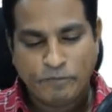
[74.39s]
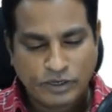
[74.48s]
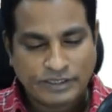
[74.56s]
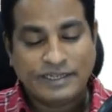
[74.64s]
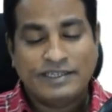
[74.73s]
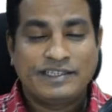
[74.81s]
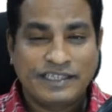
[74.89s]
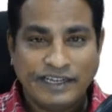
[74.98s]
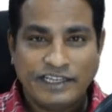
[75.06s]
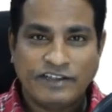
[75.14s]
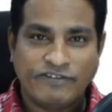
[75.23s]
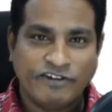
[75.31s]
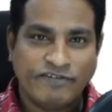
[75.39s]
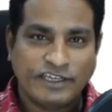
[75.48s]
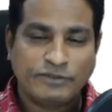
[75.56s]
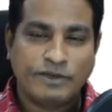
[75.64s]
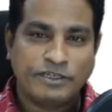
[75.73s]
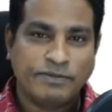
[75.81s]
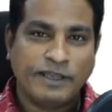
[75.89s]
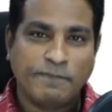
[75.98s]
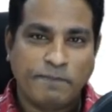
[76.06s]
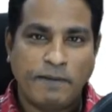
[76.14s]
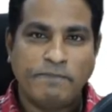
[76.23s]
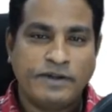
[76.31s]
because there's a series of investments
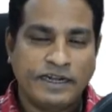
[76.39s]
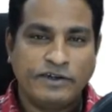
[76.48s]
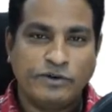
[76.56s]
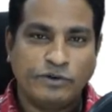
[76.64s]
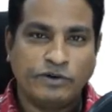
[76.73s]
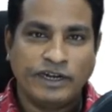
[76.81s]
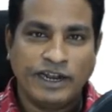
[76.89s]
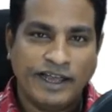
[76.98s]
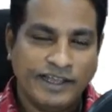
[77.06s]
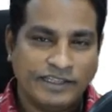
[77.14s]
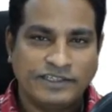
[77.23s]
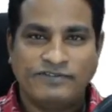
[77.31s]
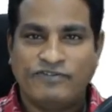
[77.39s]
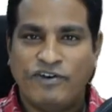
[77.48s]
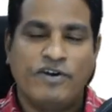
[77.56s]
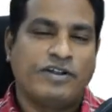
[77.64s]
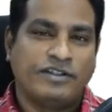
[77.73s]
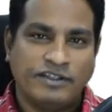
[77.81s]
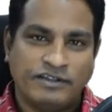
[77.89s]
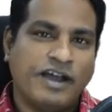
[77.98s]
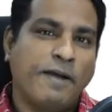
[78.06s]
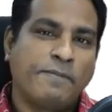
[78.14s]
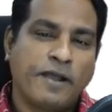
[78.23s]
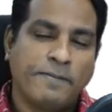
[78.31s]
being pumped into Reliance for
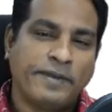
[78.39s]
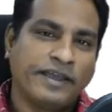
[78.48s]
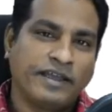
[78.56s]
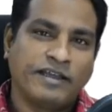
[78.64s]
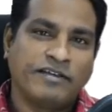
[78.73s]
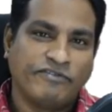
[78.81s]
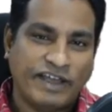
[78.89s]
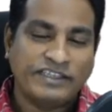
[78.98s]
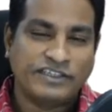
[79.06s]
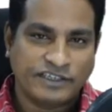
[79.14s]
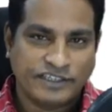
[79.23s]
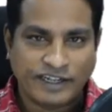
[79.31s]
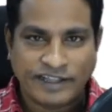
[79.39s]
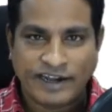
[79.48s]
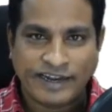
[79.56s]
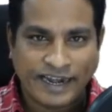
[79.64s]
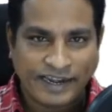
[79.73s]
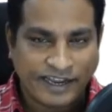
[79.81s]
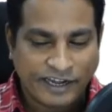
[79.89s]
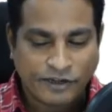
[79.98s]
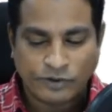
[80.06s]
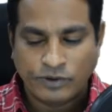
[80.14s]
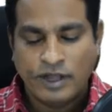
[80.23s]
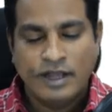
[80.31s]
the upcoming ventures that they are getting
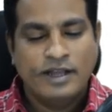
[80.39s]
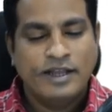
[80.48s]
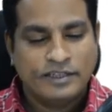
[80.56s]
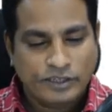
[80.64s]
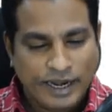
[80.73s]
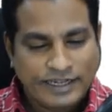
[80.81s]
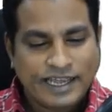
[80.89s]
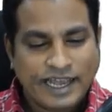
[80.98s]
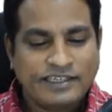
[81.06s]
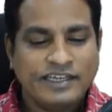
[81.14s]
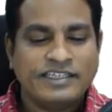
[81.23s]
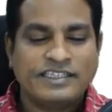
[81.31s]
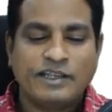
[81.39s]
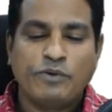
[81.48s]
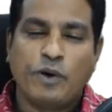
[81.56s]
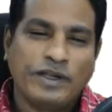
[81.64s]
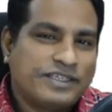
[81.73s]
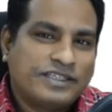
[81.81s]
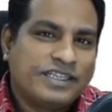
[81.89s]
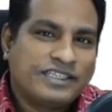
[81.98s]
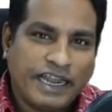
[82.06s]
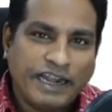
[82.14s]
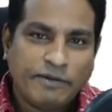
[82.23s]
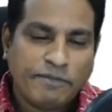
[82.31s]
into. So let's actually see what's the
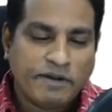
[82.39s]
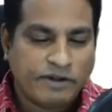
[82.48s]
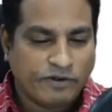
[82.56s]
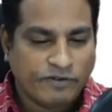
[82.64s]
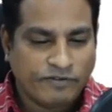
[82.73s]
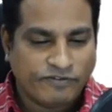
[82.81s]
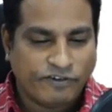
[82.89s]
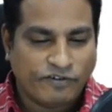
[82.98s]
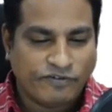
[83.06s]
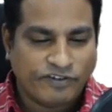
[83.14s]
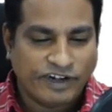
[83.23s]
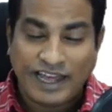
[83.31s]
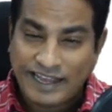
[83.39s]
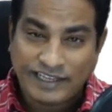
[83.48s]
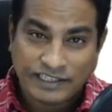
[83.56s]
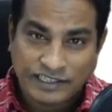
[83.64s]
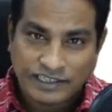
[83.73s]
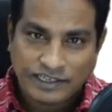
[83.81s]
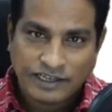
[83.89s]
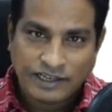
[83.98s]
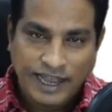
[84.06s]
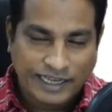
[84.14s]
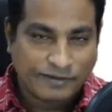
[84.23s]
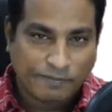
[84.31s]
sentiment of Reliance
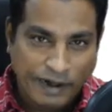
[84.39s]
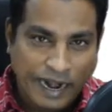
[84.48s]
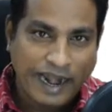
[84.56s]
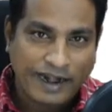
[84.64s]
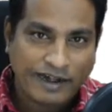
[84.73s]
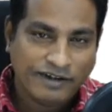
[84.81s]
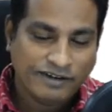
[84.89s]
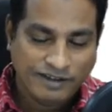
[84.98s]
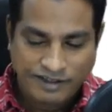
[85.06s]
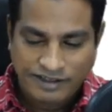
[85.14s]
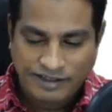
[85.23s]
as a brand